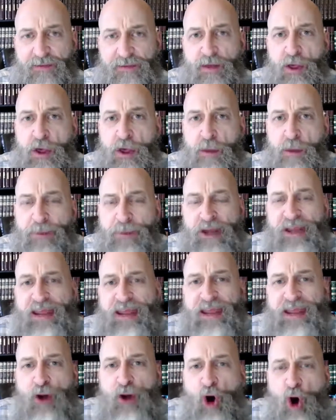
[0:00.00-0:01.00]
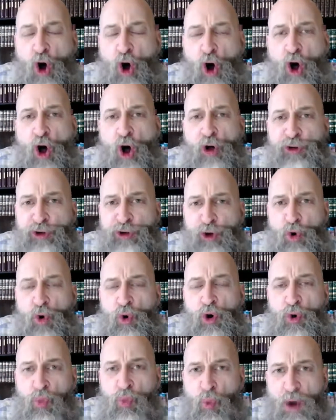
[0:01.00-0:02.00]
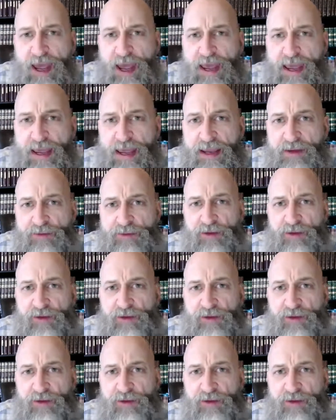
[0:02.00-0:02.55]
but in all your ways